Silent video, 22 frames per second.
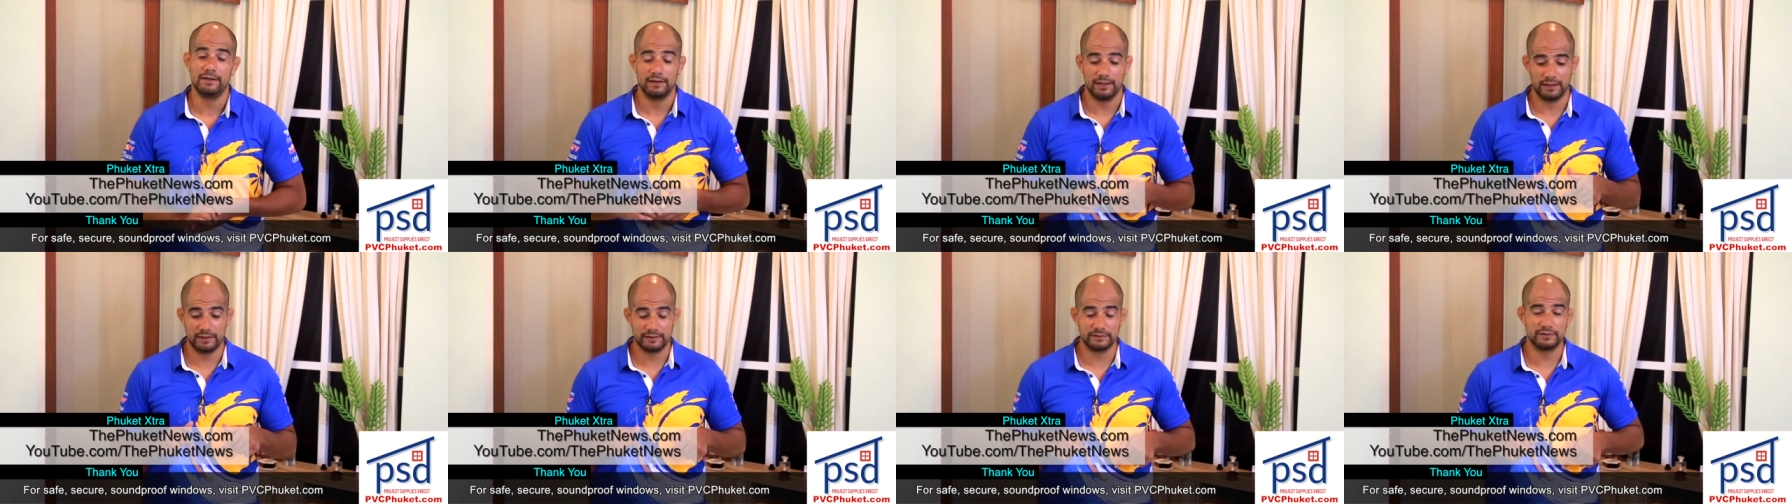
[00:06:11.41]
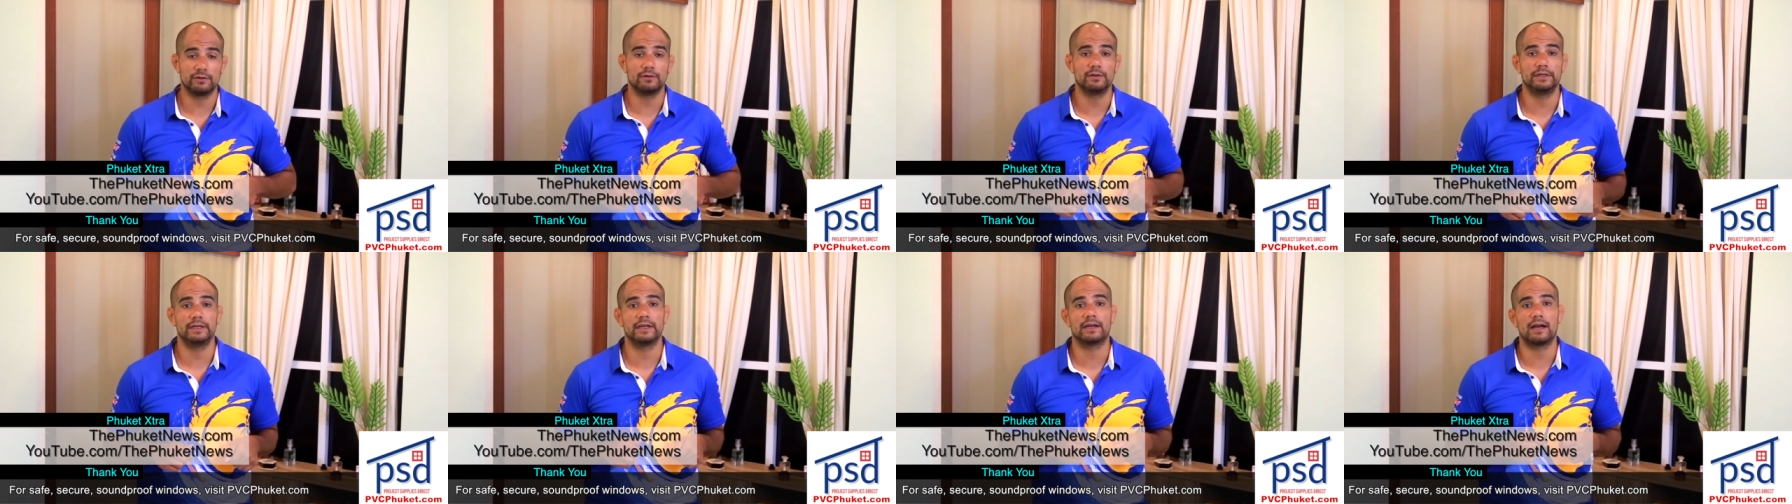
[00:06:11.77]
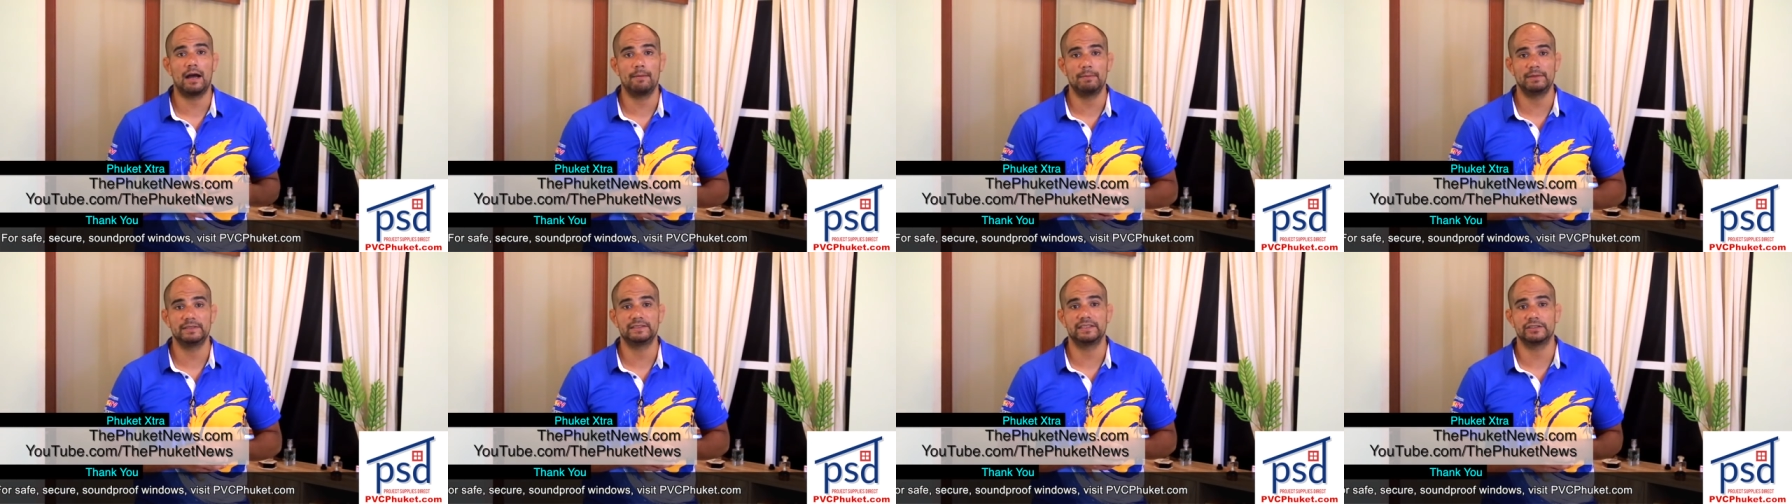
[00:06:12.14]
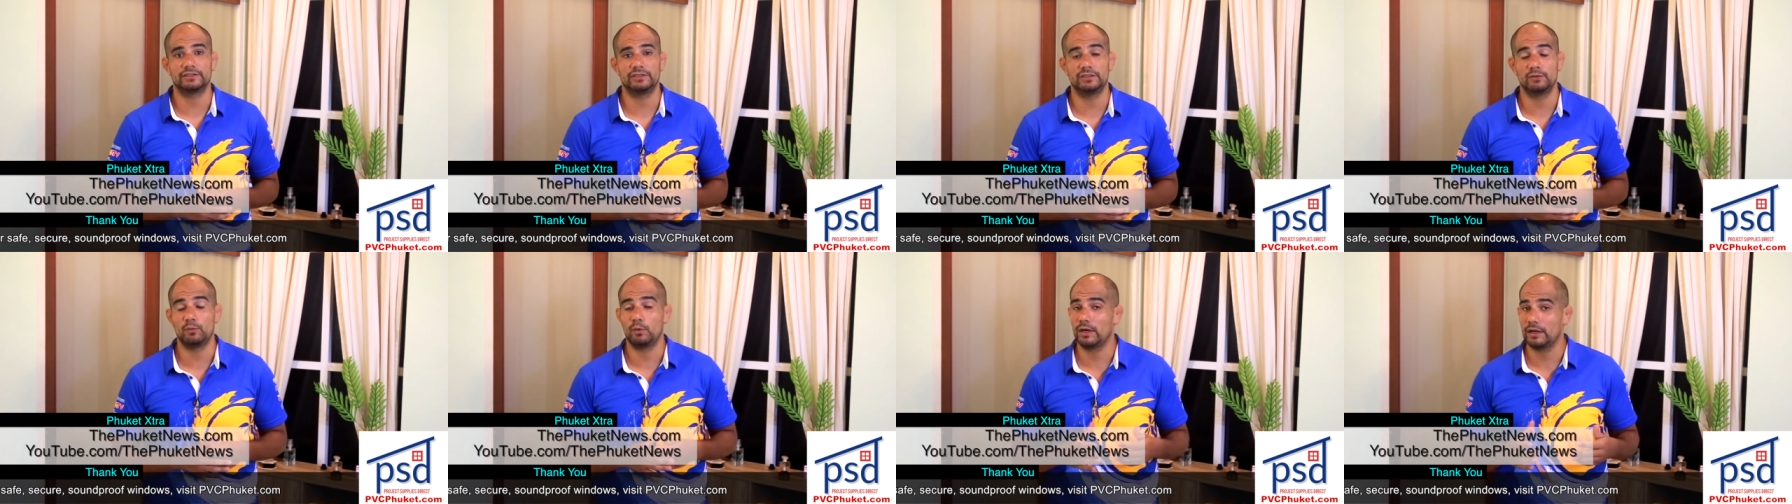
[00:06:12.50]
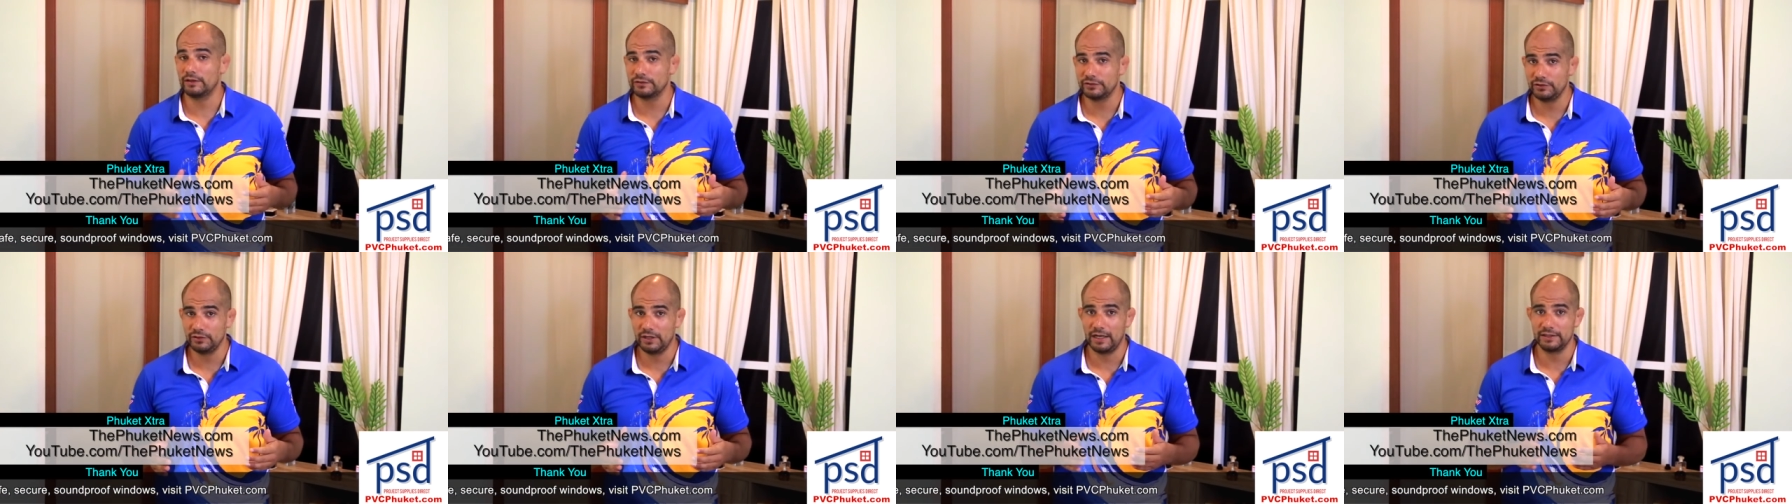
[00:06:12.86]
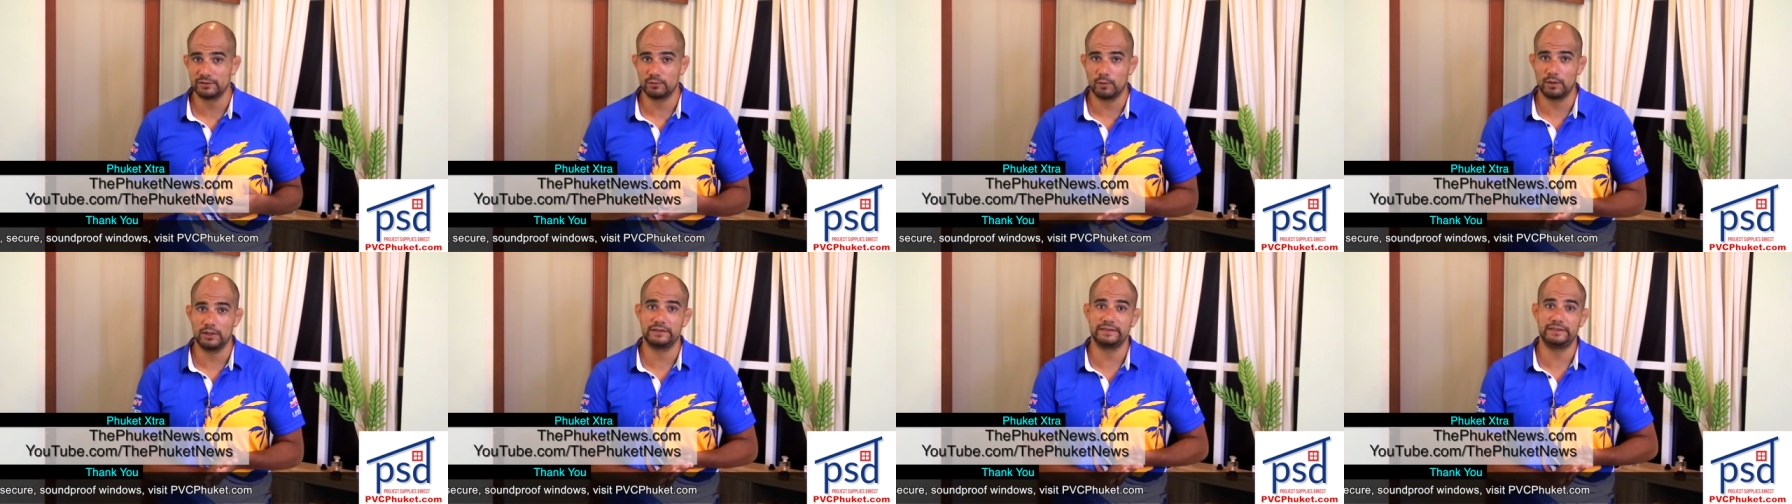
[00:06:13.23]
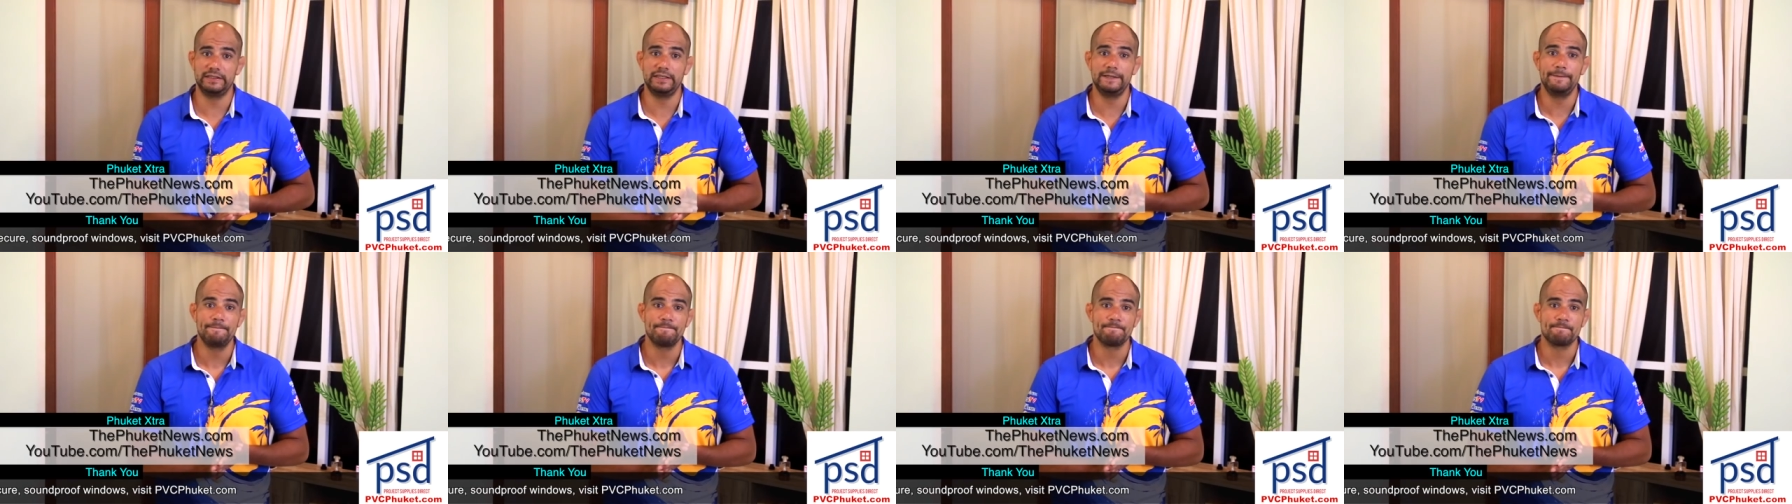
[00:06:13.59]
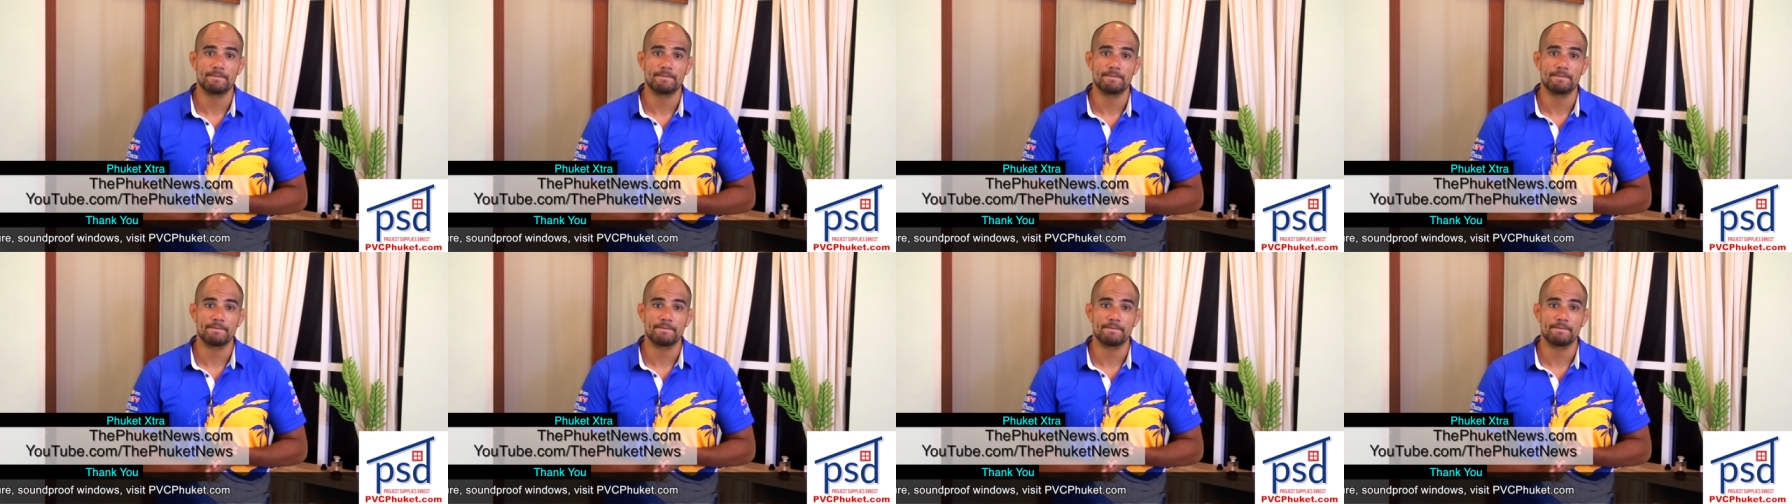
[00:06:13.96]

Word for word: Let us know in the comment section what else you guys want to see,